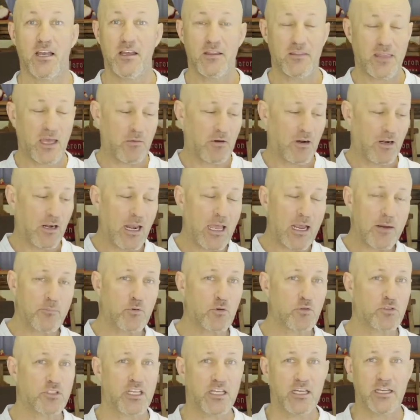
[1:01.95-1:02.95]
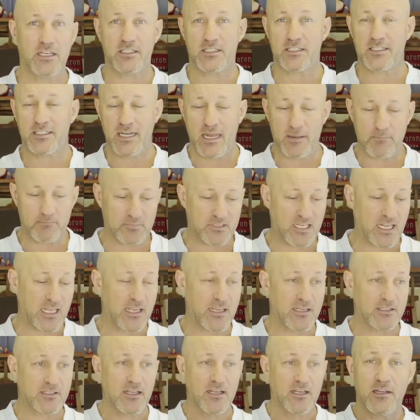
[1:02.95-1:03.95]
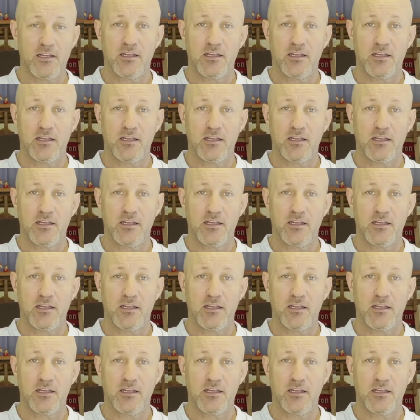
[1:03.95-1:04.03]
They were labral tears, slap tears,